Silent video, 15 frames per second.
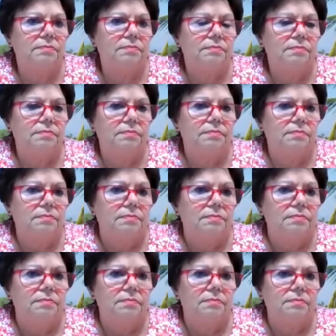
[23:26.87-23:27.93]

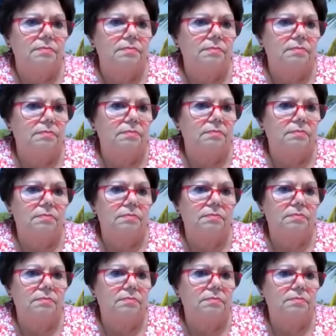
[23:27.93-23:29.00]

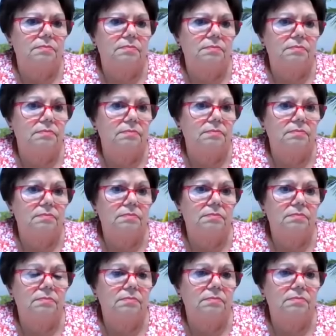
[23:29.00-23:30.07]

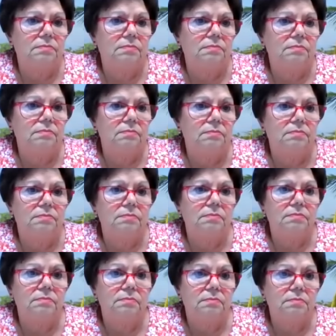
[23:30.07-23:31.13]

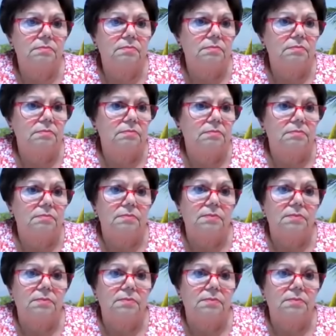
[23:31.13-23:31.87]
No words are spoken by the person on screen.